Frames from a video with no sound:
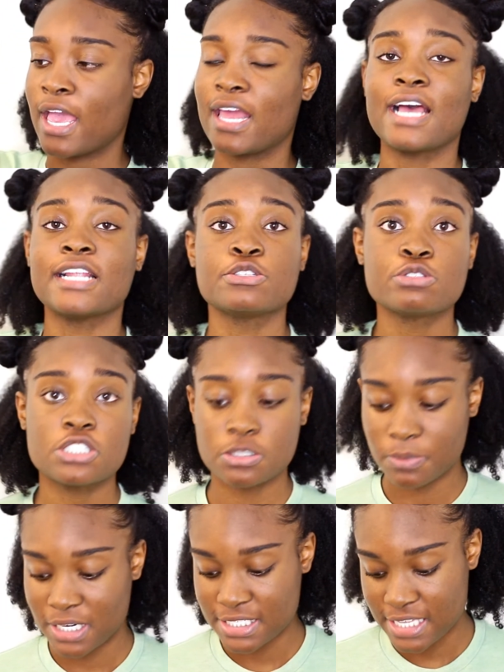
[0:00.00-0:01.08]
And I do just
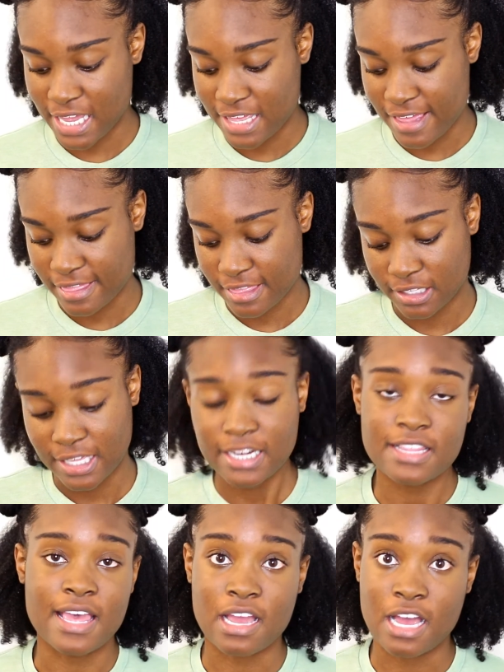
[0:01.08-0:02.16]
want to say that the
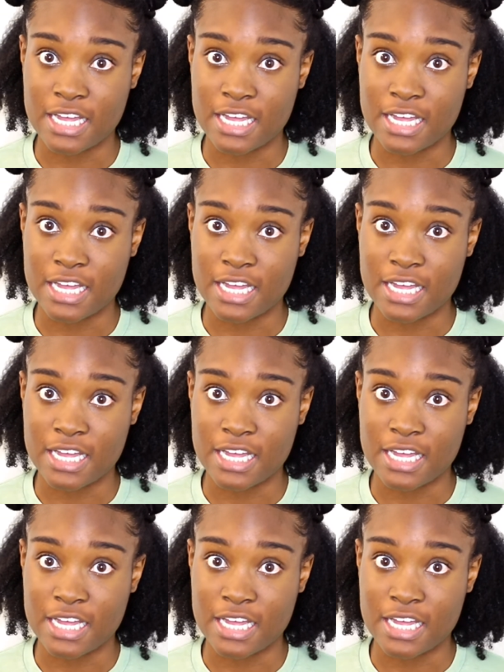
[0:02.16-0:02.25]
lady that